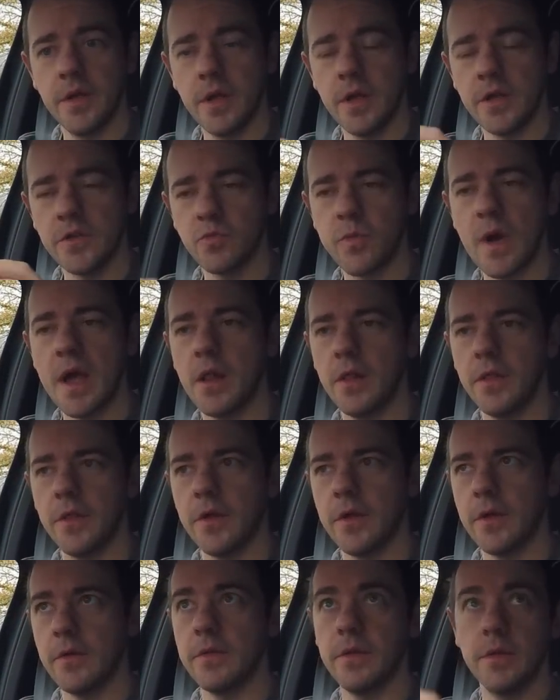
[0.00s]
as well
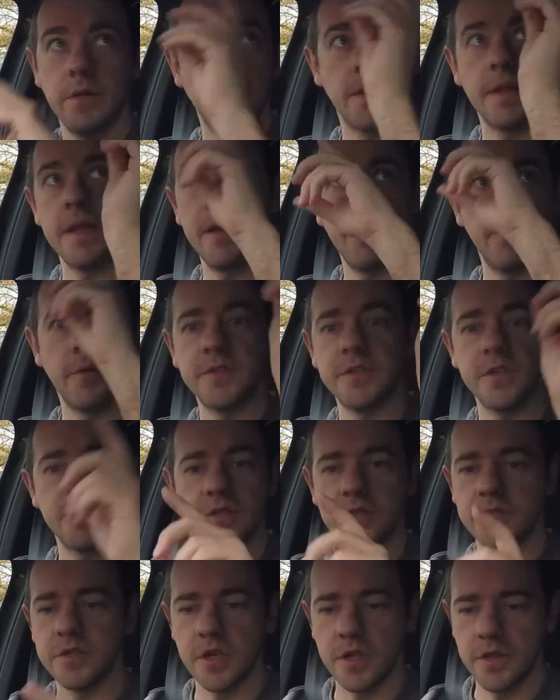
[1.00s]
that enables you
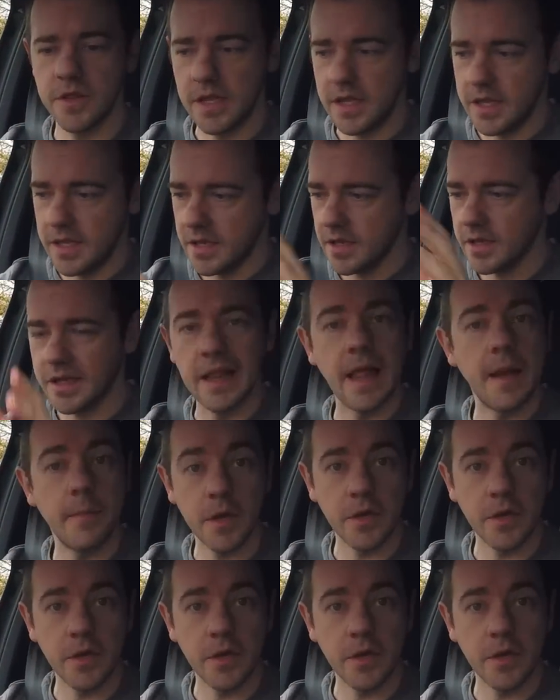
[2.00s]
to turn the climate